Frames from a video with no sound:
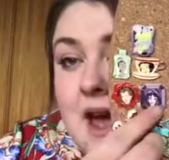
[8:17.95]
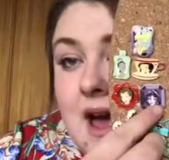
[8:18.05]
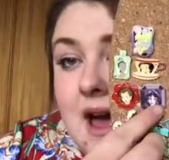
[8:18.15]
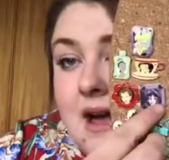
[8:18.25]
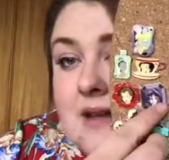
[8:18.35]

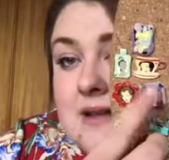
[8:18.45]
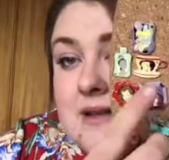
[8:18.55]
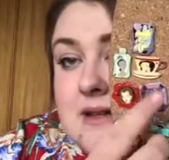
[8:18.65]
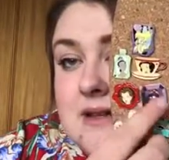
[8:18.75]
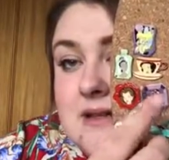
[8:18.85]

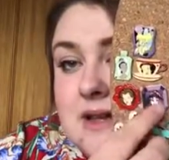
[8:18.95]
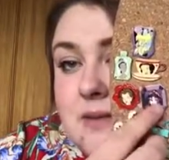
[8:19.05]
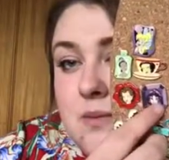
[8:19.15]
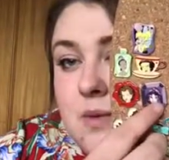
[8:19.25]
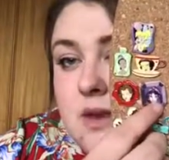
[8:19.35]
and
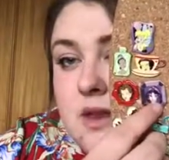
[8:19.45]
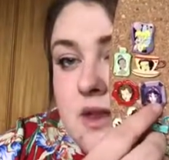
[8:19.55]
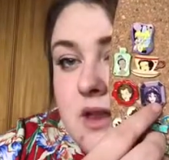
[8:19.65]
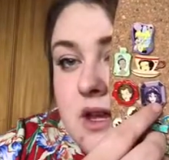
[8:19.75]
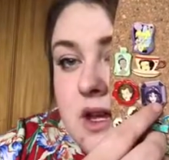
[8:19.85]
same with
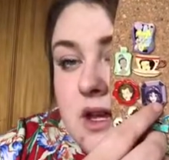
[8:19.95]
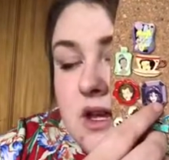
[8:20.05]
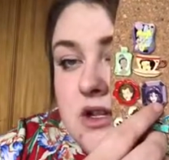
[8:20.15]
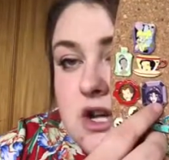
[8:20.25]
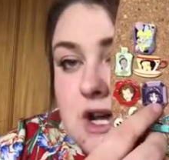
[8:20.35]
the
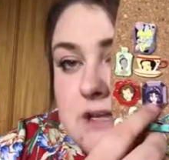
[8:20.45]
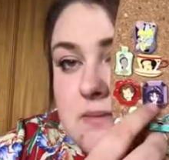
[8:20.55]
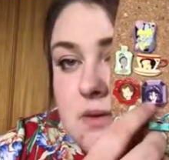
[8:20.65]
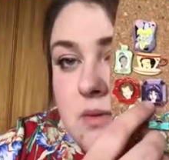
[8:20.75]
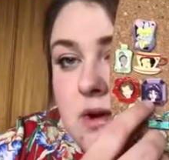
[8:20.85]

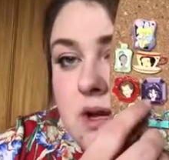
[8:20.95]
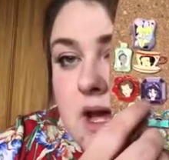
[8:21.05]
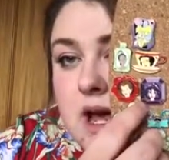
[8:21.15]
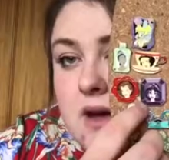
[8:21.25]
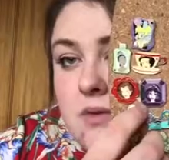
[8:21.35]
jasmine one
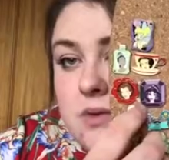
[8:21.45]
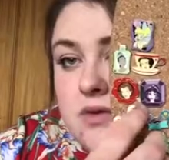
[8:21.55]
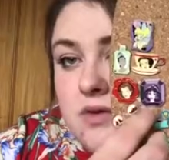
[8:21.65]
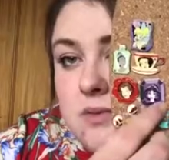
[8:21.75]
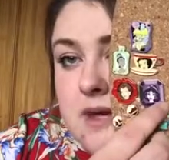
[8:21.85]
was
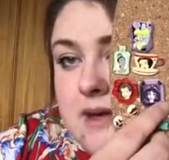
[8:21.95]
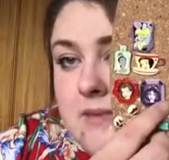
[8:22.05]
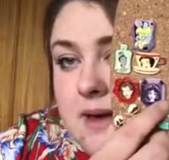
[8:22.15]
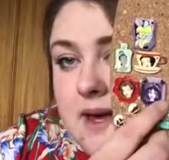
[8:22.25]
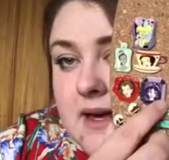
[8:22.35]
from
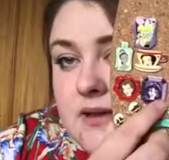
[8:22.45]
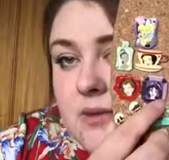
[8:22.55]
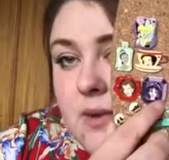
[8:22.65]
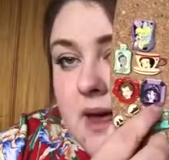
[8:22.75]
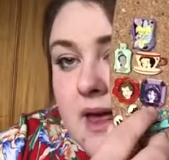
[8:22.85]
eBay as
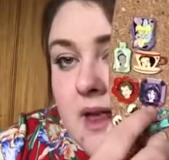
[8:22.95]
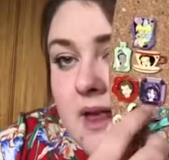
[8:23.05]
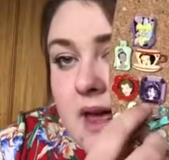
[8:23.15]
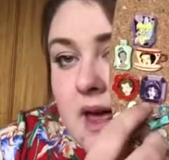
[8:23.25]
well.